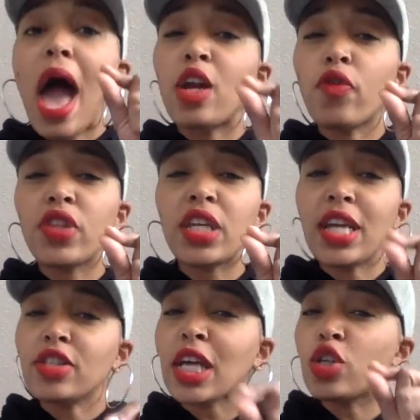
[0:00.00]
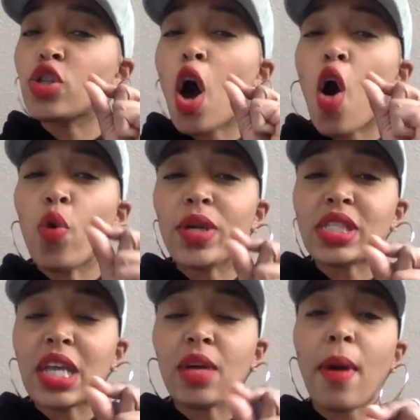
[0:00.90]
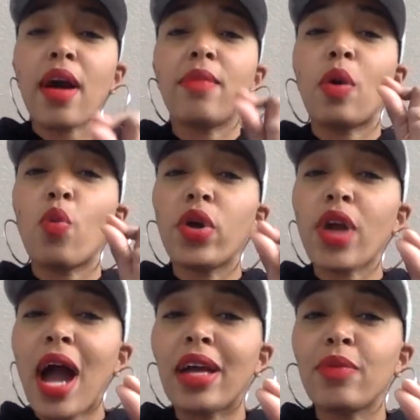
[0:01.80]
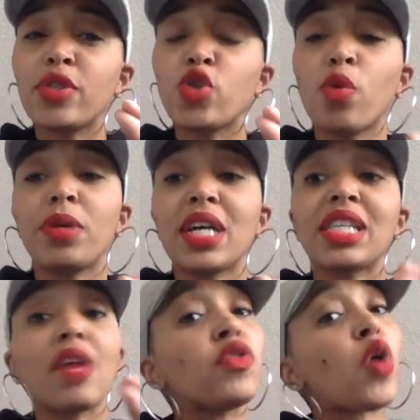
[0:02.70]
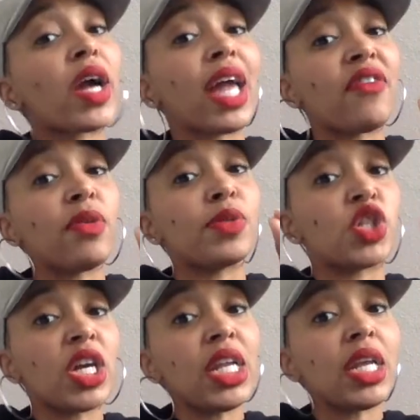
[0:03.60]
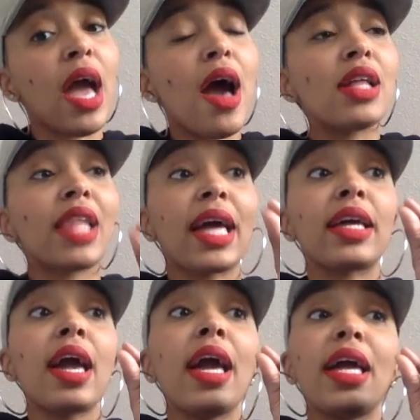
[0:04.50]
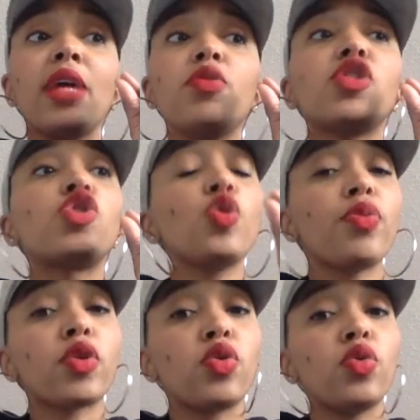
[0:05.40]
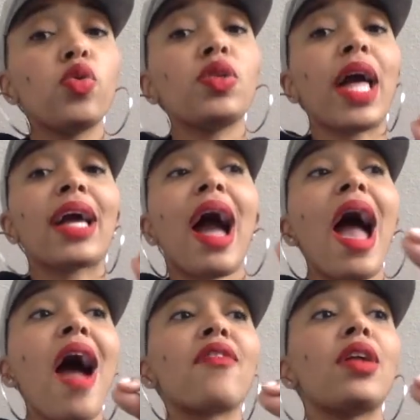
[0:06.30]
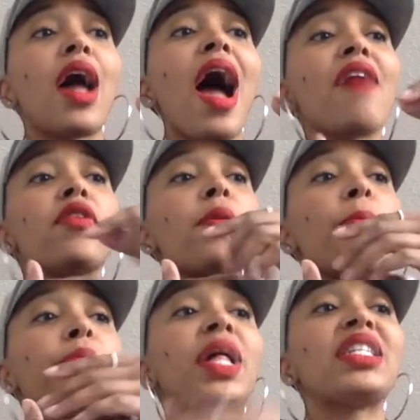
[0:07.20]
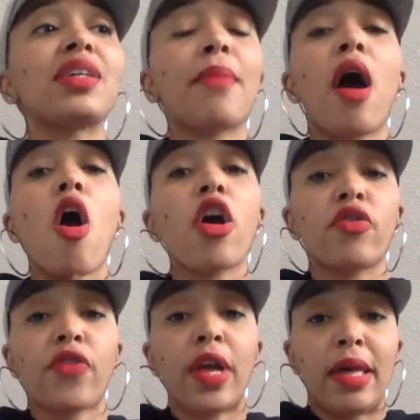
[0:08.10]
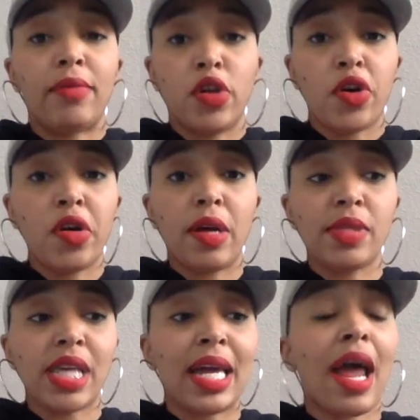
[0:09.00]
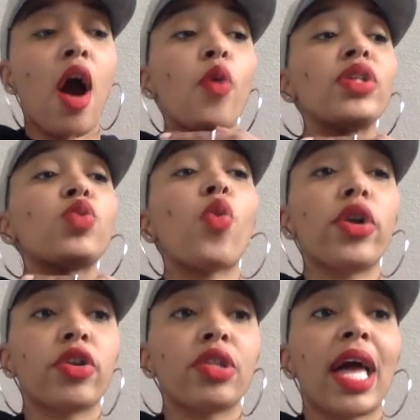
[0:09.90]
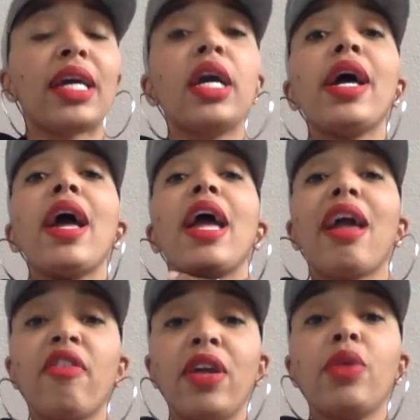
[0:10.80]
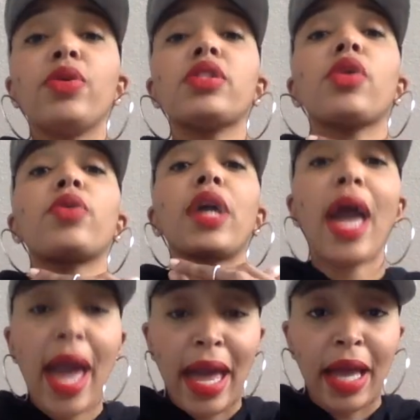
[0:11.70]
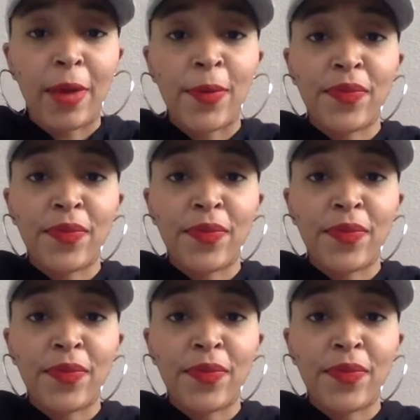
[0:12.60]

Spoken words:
and over the years, I used to always think about him and wonder how he was doing because even though I gave him shit, like, he was super cool. Like, I have a place in my heart for him. You know what I'm saying? I always wondered, like, if he was okay.